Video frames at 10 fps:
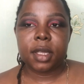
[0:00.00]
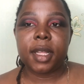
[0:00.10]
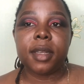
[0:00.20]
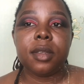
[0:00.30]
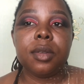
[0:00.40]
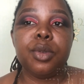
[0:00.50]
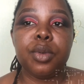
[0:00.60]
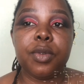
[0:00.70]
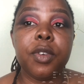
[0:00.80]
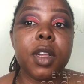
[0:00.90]
Then to
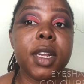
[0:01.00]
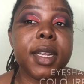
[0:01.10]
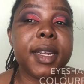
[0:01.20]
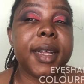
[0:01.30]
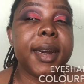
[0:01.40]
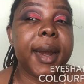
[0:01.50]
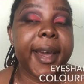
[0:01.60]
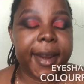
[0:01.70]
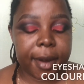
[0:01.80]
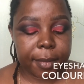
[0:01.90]
fill in that
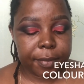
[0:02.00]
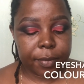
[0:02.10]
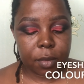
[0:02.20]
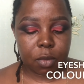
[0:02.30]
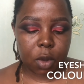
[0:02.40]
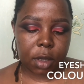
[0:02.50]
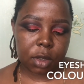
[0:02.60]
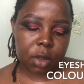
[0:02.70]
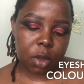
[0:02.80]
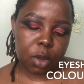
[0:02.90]
liner, I'm going
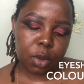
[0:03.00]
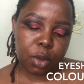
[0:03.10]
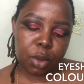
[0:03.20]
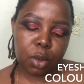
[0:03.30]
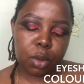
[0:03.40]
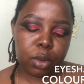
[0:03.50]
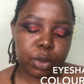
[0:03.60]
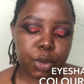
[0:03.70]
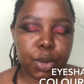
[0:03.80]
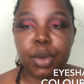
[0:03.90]
to
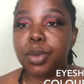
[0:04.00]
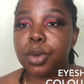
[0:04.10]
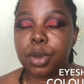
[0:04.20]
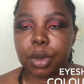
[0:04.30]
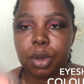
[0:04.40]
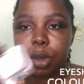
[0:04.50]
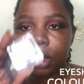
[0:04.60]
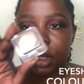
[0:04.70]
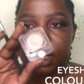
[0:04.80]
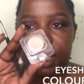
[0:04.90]
use
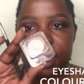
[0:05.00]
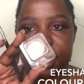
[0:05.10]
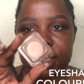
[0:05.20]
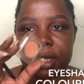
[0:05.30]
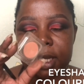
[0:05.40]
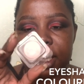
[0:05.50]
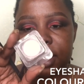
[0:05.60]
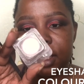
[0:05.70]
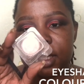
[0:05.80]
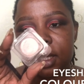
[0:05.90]
another
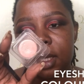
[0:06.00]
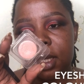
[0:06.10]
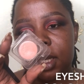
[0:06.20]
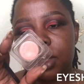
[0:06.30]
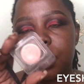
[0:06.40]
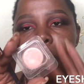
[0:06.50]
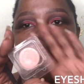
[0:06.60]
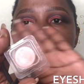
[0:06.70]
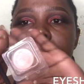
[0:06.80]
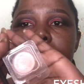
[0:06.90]
singlet. It's
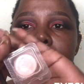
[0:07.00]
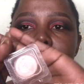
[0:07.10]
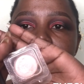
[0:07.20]
called